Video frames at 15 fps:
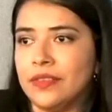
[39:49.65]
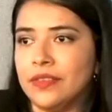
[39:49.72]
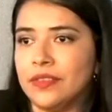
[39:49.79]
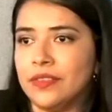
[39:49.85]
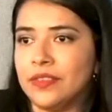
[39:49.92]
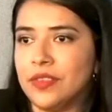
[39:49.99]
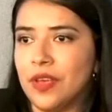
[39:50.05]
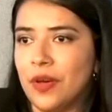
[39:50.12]

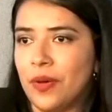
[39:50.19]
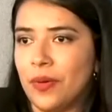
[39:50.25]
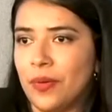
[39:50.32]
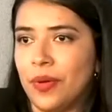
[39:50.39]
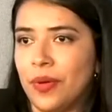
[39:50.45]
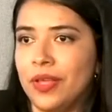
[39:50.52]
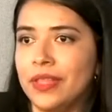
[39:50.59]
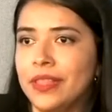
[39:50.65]
So
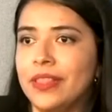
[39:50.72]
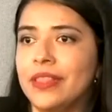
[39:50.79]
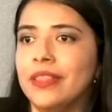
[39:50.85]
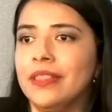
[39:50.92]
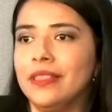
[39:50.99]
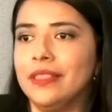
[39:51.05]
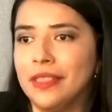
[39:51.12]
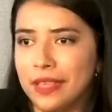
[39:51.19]

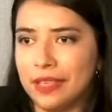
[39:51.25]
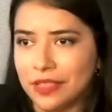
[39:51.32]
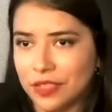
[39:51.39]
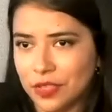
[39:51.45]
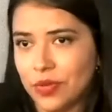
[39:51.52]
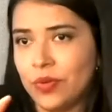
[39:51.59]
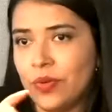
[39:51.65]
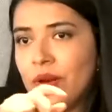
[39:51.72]
these
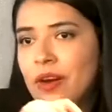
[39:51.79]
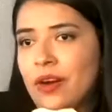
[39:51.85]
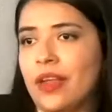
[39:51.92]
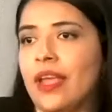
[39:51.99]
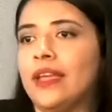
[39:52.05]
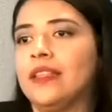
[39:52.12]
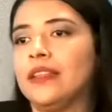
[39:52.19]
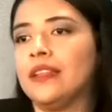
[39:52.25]
two are
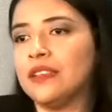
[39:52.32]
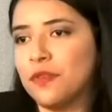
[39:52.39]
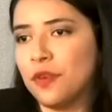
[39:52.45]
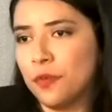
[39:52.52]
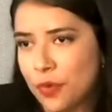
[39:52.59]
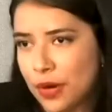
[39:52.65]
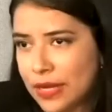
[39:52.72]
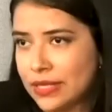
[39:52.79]
candidates for
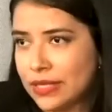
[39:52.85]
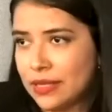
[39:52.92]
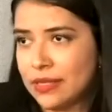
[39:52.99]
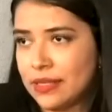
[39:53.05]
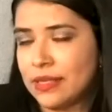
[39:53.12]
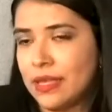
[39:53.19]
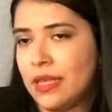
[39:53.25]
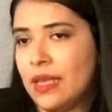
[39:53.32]

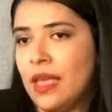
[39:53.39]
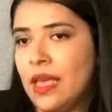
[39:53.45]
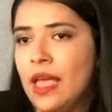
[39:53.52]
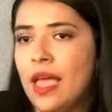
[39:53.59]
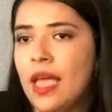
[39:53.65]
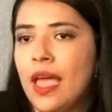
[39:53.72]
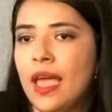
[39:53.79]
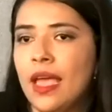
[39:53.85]
presidency.
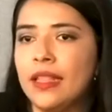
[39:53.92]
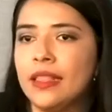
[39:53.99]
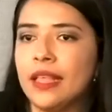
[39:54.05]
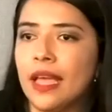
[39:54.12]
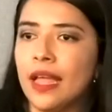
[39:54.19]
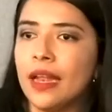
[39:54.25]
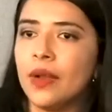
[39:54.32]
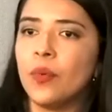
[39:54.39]
And
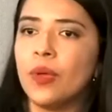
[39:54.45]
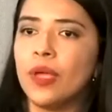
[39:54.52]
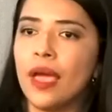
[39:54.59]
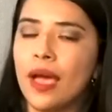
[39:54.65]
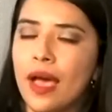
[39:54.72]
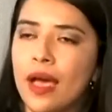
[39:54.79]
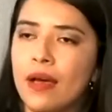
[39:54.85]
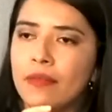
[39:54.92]
then we
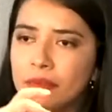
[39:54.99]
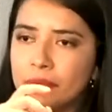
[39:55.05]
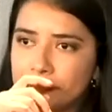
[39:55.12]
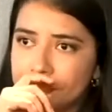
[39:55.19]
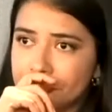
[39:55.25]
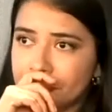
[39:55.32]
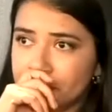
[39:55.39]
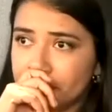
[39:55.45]
have
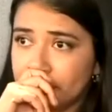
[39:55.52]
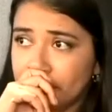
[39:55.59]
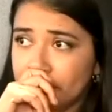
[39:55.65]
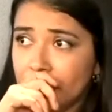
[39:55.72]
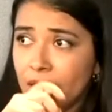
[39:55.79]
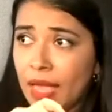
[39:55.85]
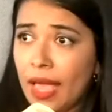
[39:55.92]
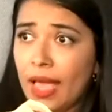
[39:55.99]

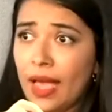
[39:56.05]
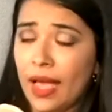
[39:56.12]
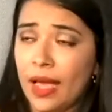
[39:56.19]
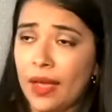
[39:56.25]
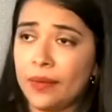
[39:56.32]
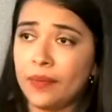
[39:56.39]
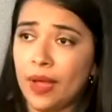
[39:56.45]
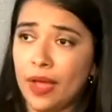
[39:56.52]

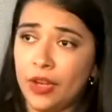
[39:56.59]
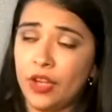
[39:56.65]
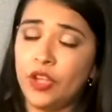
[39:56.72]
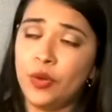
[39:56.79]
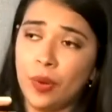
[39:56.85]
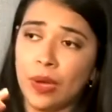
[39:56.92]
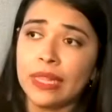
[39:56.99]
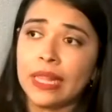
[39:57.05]
a
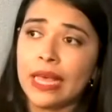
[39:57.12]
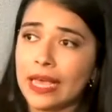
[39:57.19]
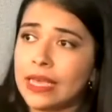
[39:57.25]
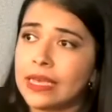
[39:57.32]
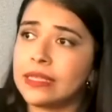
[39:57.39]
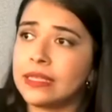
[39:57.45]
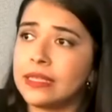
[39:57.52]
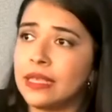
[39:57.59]
new
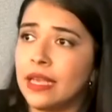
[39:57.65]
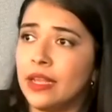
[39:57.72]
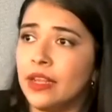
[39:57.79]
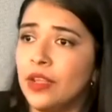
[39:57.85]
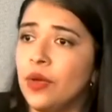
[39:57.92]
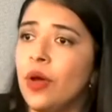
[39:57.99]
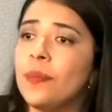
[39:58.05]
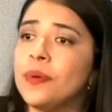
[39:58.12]
alliance, a
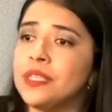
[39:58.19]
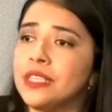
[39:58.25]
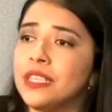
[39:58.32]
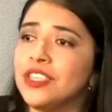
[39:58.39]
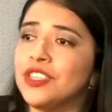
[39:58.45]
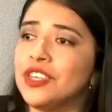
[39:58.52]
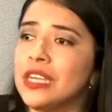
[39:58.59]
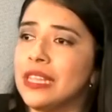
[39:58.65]
new
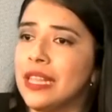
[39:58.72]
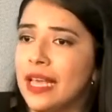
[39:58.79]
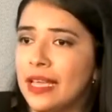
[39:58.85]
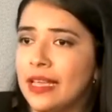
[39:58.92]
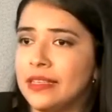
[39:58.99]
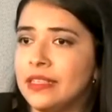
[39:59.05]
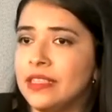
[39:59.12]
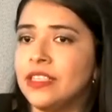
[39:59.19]
opposition
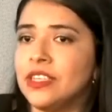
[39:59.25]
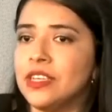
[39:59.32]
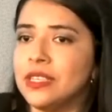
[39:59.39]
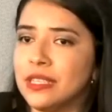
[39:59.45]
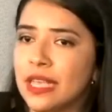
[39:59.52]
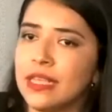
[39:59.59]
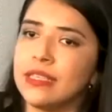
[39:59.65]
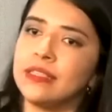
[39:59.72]
alliance,
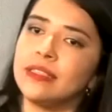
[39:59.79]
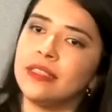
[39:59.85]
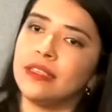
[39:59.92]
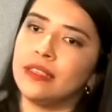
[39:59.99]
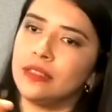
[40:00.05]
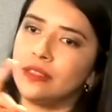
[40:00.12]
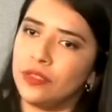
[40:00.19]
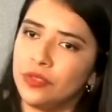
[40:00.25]
just as
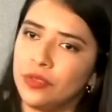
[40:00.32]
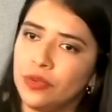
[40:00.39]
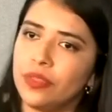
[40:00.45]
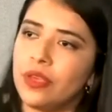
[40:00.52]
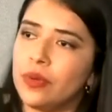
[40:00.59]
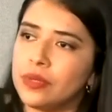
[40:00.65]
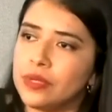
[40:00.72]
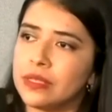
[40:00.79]
the
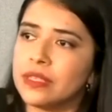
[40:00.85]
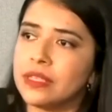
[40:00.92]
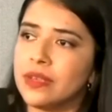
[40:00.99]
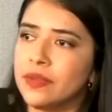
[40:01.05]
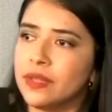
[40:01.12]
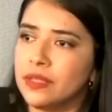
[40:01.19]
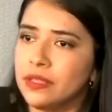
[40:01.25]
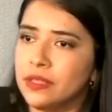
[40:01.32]

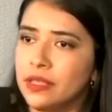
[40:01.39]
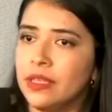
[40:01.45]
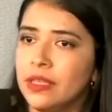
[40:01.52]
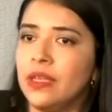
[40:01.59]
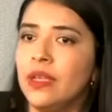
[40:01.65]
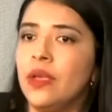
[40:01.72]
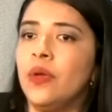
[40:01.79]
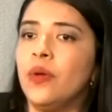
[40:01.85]
2017,